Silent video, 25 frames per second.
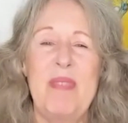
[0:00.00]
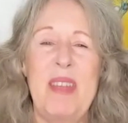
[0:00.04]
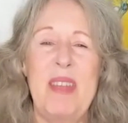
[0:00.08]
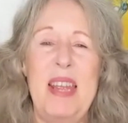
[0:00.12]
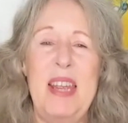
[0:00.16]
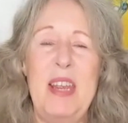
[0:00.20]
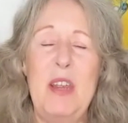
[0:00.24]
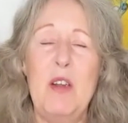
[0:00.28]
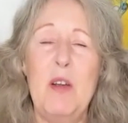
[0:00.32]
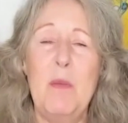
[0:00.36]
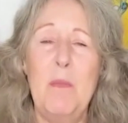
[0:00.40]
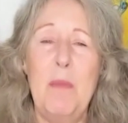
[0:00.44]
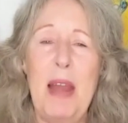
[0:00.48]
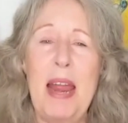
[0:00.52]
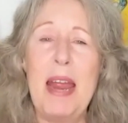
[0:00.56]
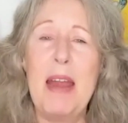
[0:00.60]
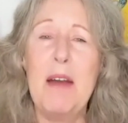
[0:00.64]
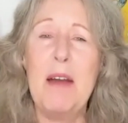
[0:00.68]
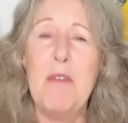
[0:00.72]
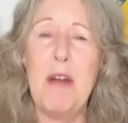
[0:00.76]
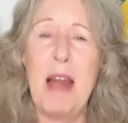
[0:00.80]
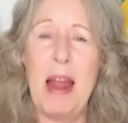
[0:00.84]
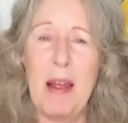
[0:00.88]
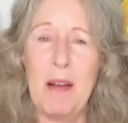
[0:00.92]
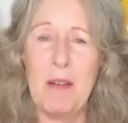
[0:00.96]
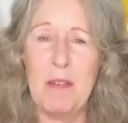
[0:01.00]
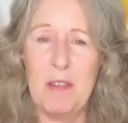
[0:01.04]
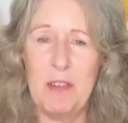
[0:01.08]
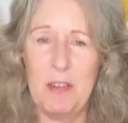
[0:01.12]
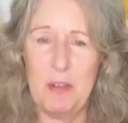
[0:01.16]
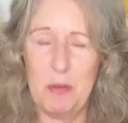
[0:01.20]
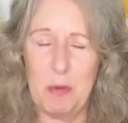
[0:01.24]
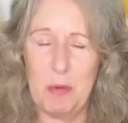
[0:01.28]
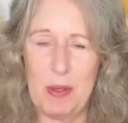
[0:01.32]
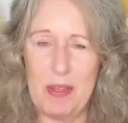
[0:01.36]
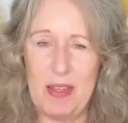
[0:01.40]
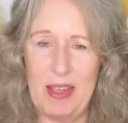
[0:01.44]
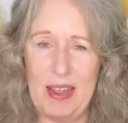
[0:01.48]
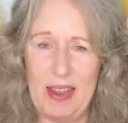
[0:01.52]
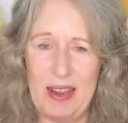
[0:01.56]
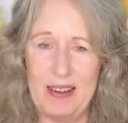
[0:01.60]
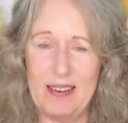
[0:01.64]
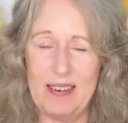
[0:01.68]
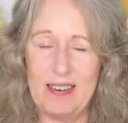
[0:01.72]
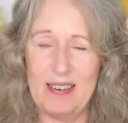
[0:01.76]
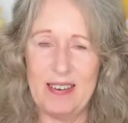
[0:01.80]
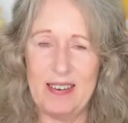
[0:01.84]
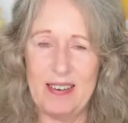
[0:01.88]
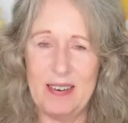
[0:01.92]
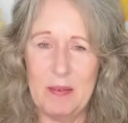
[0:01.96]
you can play around with
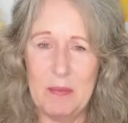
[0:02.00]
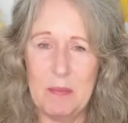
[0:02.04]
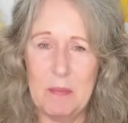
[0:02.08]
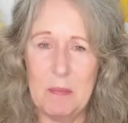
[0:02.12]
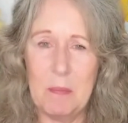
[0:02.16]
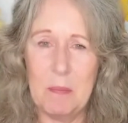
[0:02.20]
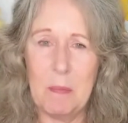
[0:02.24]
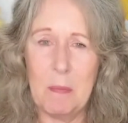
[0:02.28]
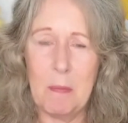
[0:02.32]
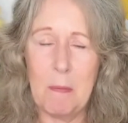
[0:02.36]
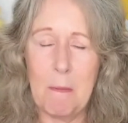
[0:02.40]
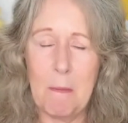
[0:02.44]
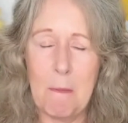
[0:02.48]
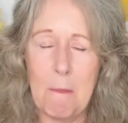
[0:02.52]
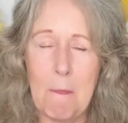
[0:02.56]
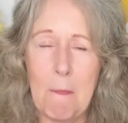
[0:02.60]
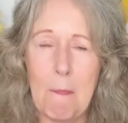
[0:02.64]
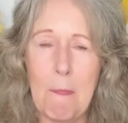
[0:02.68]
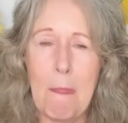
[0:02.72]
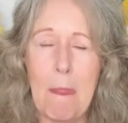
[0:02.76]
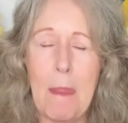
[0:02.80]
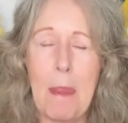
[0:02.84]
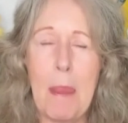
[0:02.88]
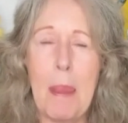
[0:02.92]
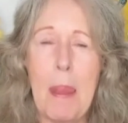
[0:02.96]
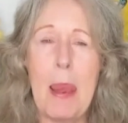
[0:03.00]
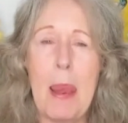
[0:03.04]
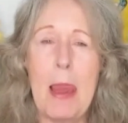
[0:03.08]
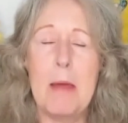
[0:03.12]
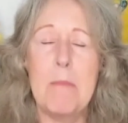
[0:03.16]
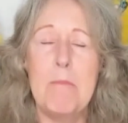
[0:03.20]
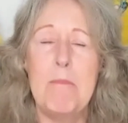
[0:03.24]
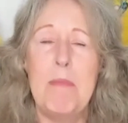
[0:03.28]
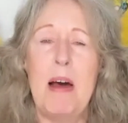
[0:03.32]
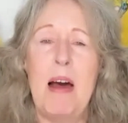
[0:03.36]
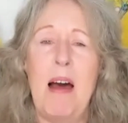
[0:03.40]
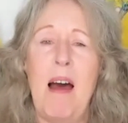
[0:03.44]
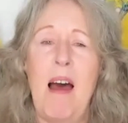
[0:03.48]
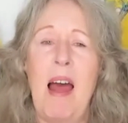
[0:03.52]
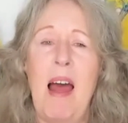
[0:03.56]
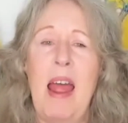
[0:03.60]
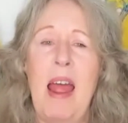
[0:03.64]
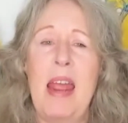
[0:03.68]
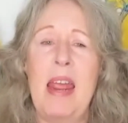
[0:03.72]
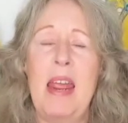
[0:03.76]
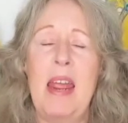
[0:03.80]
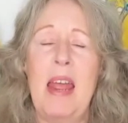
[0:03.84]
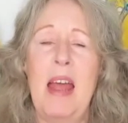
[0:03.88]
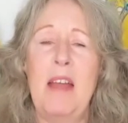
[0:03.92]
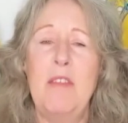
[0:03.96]
it
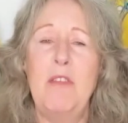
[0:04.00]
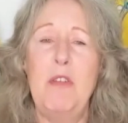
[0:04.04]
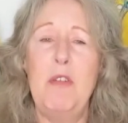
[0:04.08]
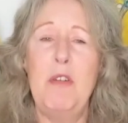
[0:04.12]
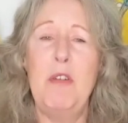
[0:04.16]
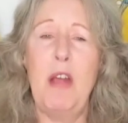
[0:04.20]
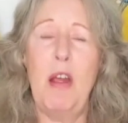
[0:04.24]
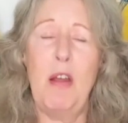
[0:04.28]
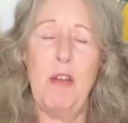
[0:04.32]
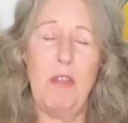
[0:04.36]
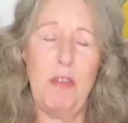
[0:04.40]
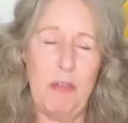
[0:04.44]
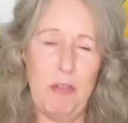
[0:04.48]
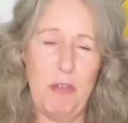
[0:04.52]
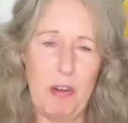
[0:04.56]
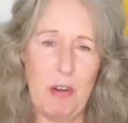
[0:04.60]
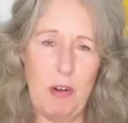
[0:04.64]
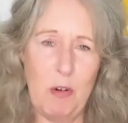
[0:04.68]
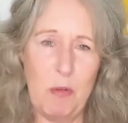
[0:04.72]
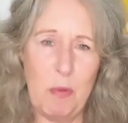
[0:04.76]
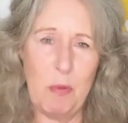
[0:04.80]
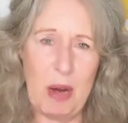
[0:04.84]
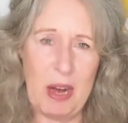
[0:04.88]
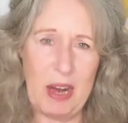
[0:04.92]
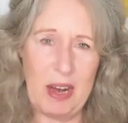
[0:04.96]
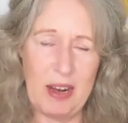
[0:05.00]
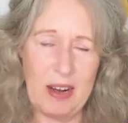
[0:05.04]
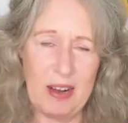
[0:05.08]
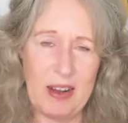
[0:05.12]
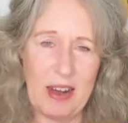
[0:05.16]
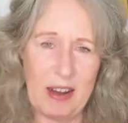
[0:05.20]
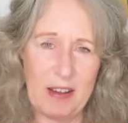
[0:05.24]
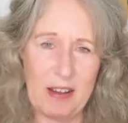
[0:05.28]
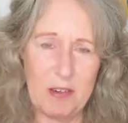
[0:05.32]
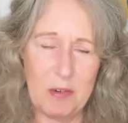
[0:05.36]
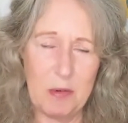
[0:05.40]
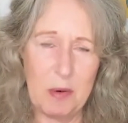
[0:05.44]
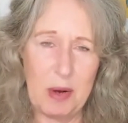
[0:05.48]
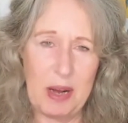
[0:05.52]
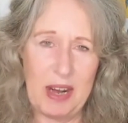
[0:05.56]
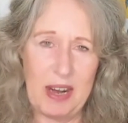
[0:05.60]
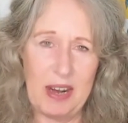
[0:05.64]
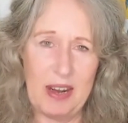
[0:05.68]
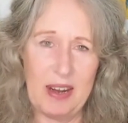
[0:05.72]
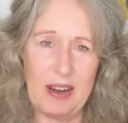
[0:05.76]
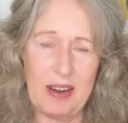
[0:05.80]
by, as you go through your week next week,